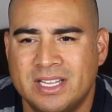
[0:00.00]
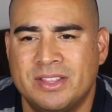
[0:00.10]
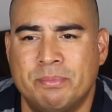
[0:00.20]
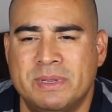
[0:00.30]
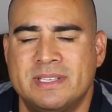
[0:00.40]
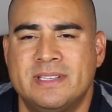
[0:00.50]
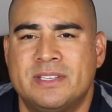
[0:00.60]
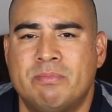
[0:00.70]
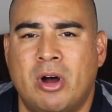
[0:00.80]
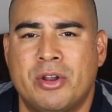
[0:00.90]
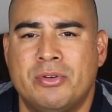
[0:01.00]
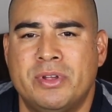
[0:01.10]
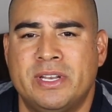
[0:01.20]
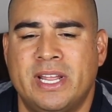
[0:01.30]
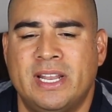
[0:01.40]
the business model
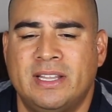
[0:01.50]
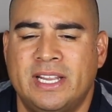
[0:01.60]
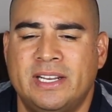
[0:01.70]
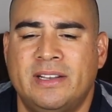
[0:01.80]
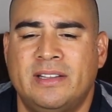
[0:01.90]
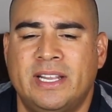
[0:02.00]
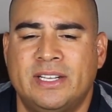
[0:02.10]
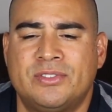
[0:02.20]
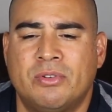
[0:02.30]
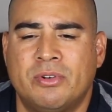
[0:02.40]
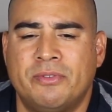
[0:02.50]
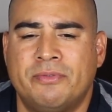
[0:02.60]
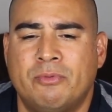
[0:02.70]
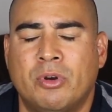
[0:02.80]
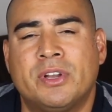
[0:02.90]
and let it sort of
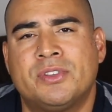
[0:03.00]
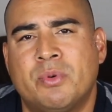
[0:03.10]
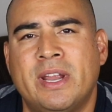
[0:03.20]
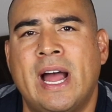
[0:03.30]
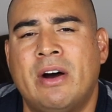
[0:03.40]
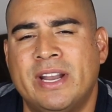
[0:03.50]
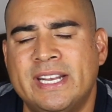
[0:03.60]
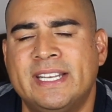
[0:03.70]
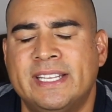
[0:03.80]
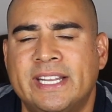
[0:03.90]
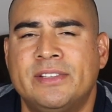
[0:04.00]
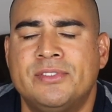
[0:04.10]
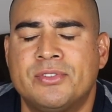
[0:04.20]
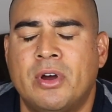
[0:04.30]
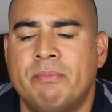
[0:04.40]
work its way out, and it did.
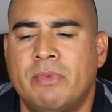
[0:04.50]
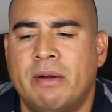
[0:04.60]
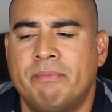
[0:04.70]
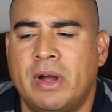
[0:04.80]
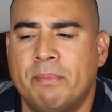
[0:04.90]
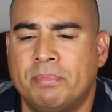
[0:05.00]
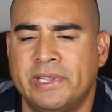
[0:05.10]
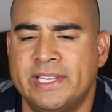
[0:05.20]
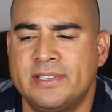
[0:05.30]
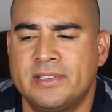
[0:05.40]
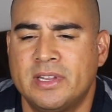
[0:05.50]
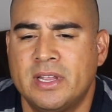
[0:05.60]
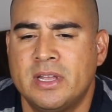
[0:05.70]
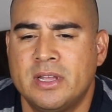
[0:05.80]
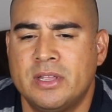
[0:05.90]
So I'm pleased,
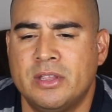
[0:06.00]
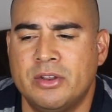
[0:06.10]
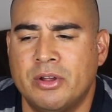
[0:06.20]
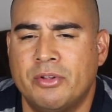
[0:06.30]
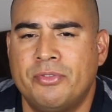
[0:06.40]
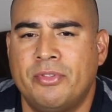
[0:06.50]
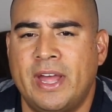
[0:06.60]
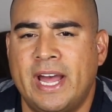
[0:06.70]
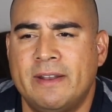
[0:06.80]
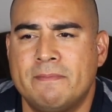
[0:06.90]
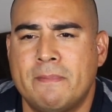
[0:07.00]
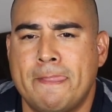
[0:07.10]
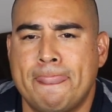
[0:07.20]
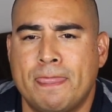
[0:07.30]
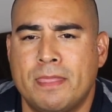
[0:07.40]
you know, that
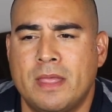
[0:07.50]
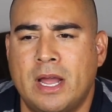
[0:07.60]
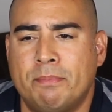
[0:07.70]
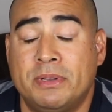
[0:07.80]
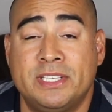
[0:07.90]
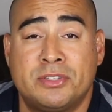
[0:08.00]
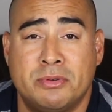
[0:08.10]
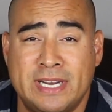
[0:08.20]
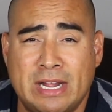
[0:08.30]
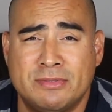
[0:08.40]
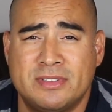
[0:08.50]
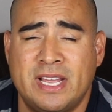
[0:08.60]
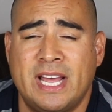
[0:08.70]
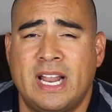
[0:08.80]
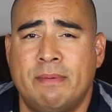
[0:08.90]
I'm pleased to announce
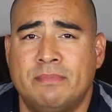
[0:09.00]
that